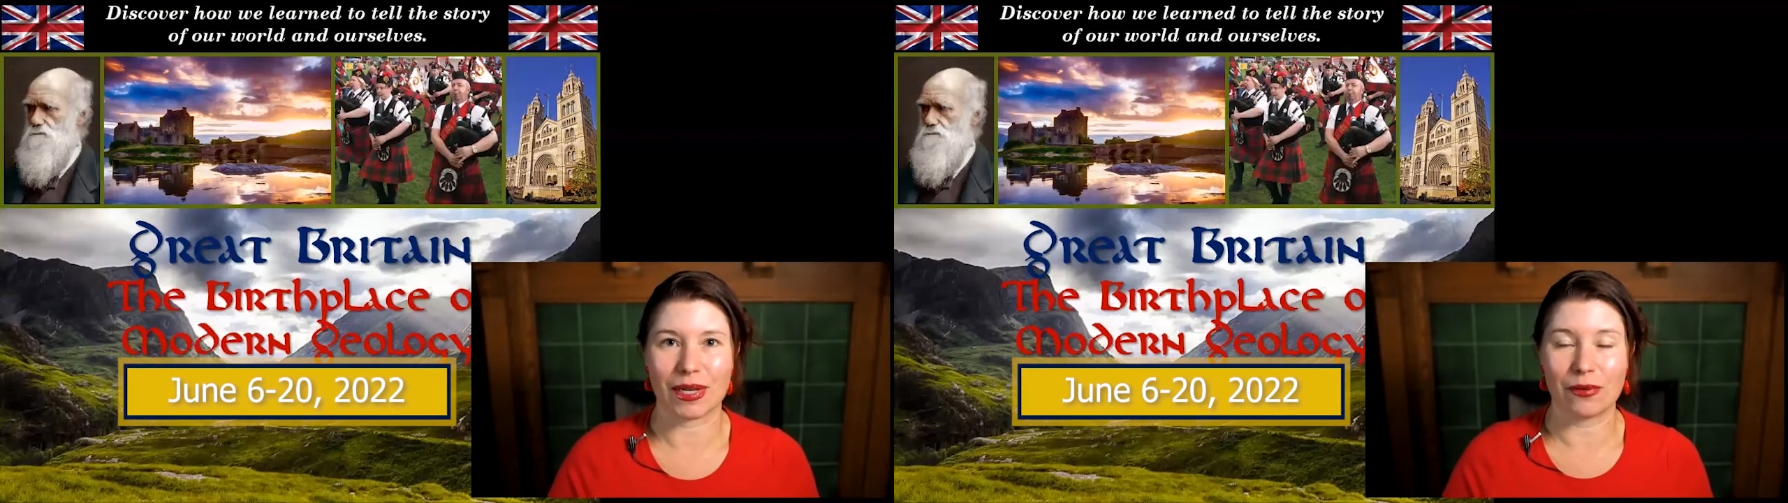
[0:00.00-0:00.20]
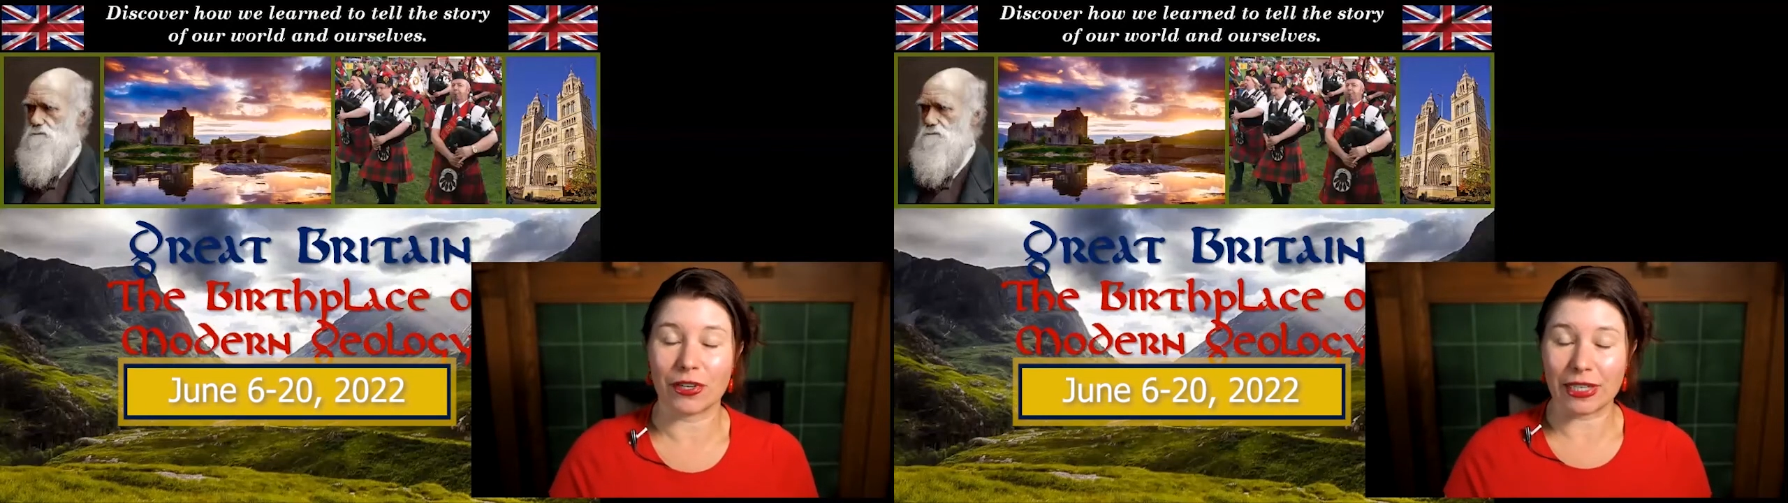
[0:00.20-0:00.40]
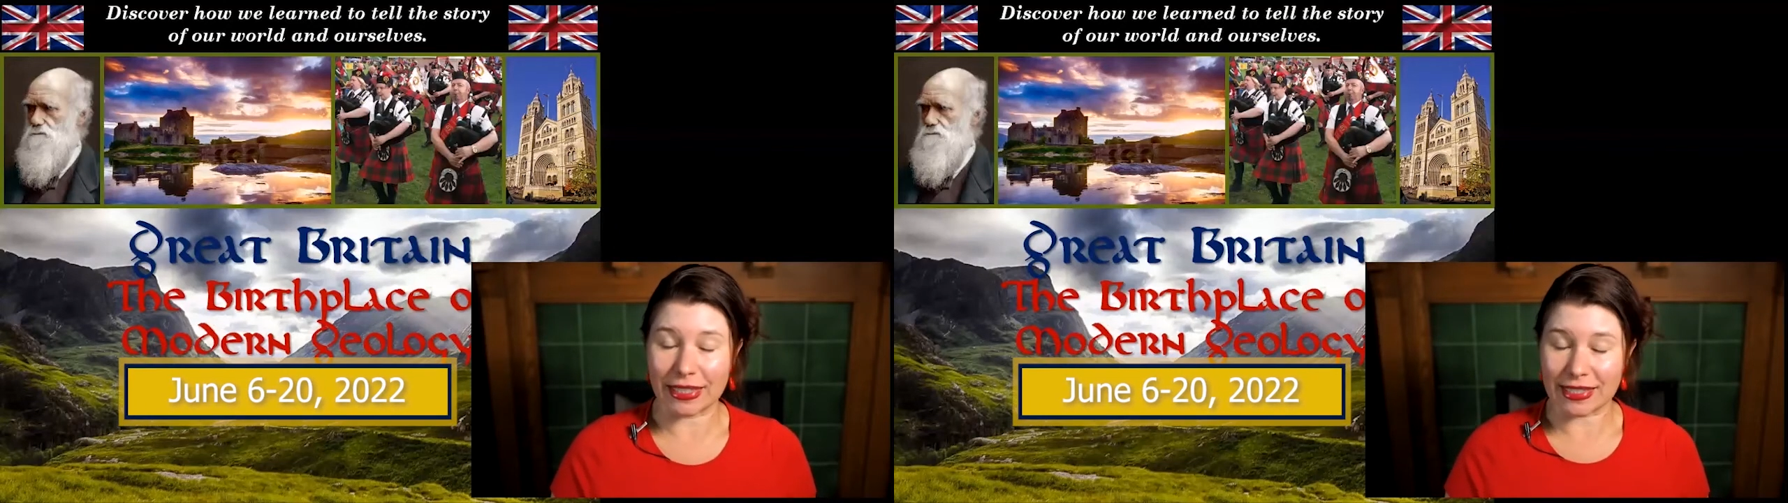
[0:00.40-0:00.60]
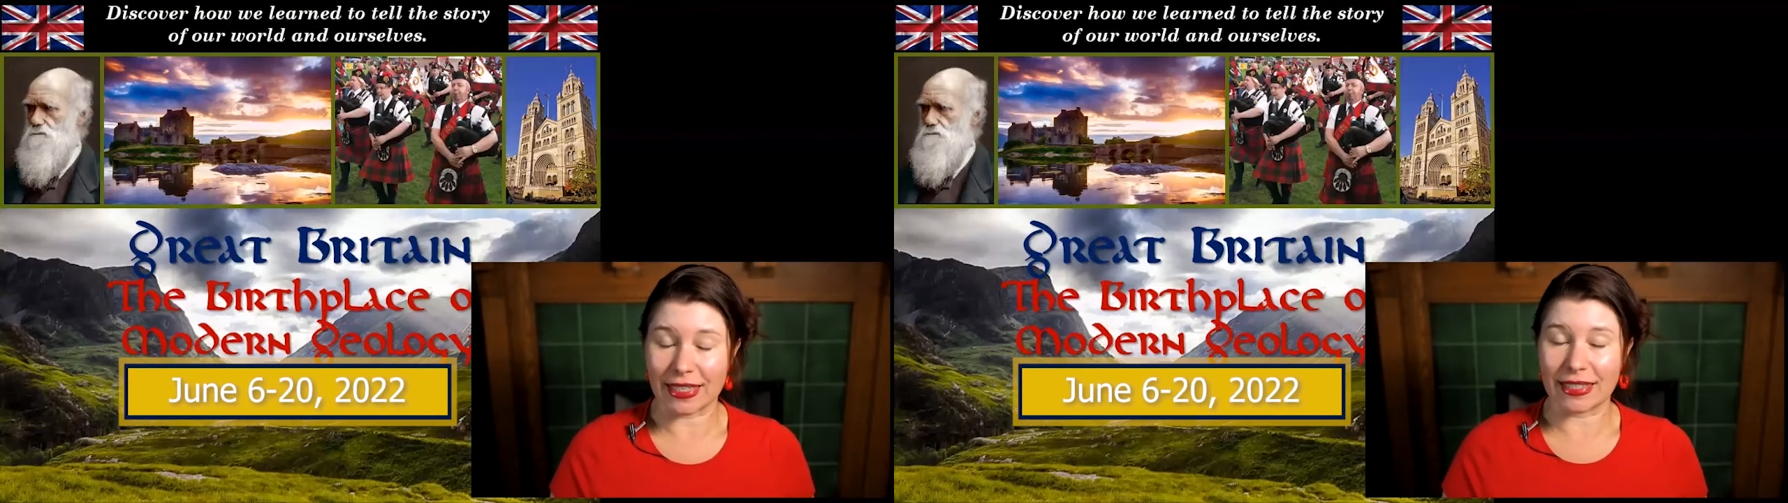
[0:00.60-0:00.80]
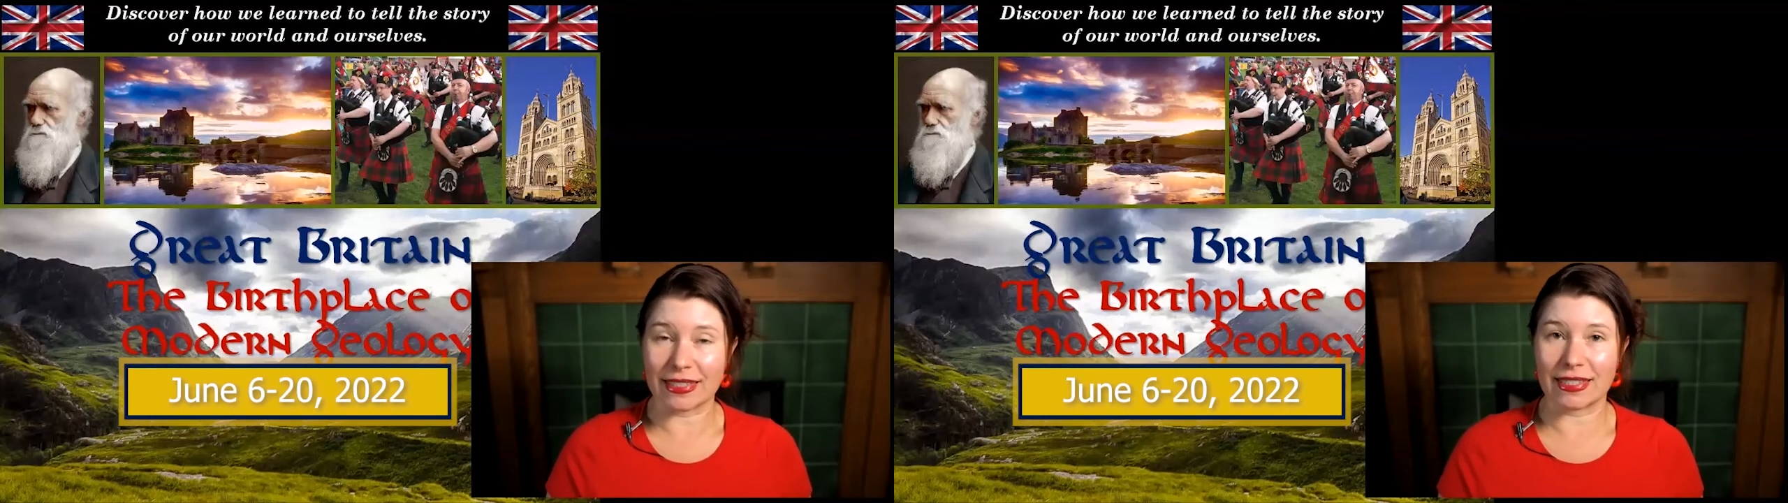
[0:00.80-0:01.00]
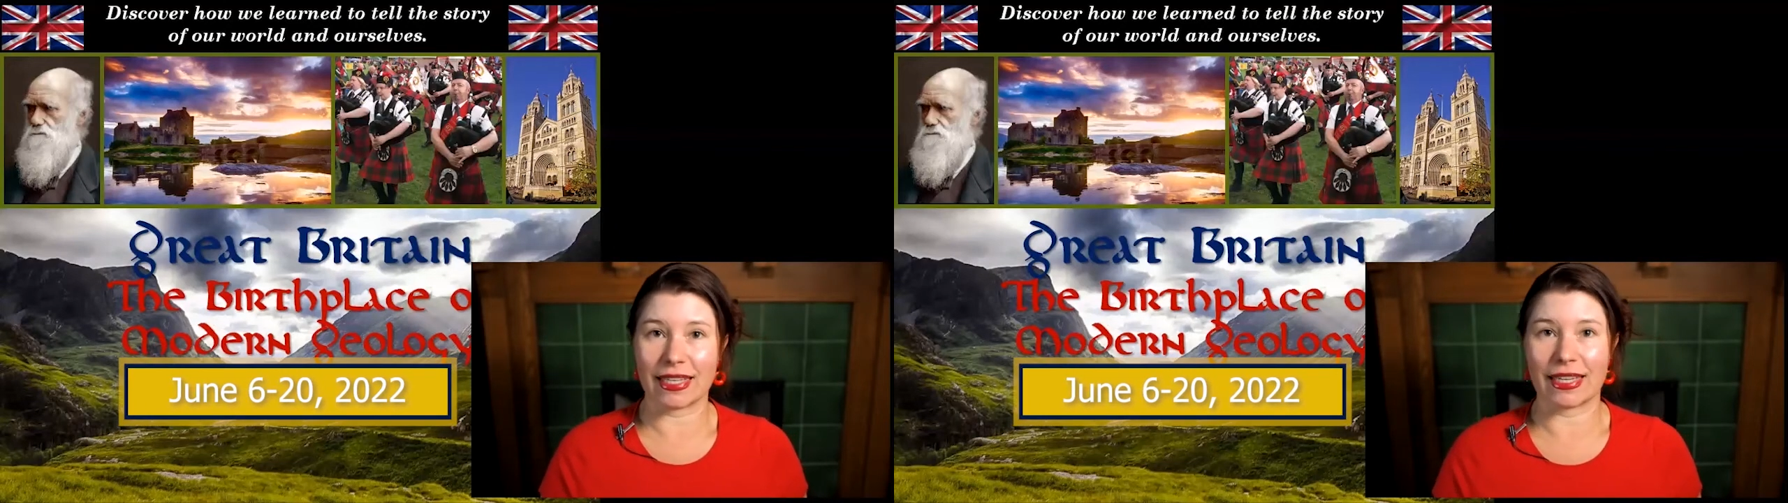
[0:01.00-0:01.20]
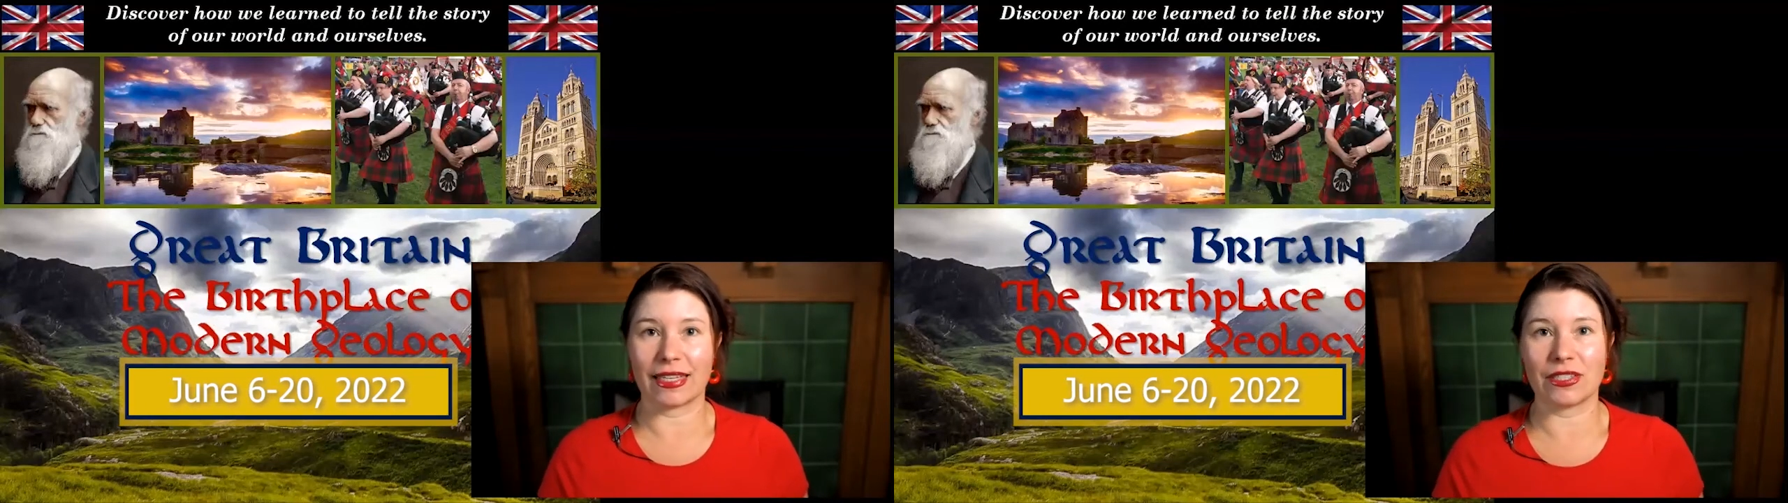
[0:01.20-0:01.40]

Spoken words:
I'm very excited today